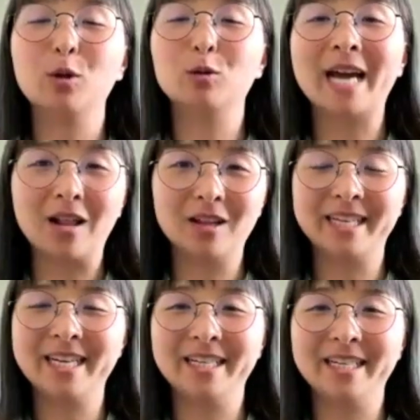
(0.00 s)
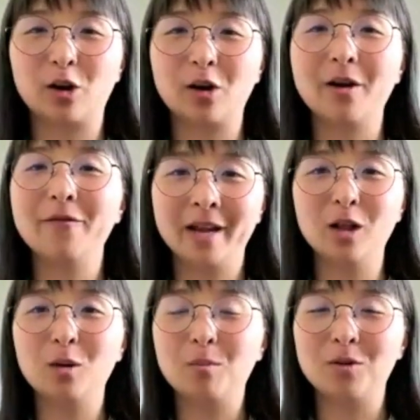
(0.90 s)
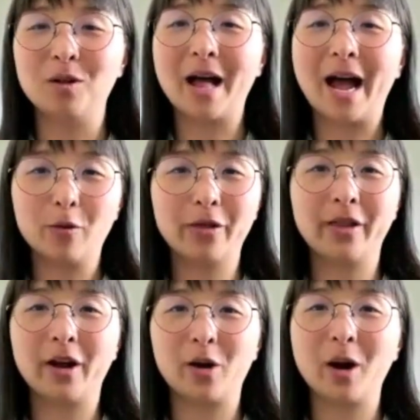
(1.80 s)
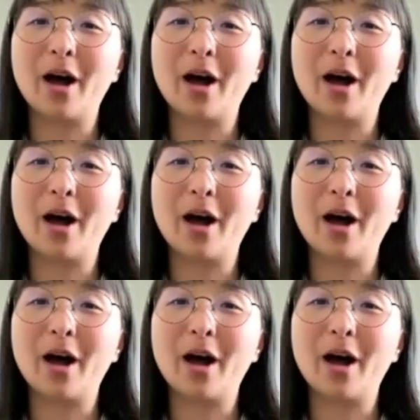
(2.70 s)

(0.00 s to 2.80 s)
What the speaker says: modalities that are available out there,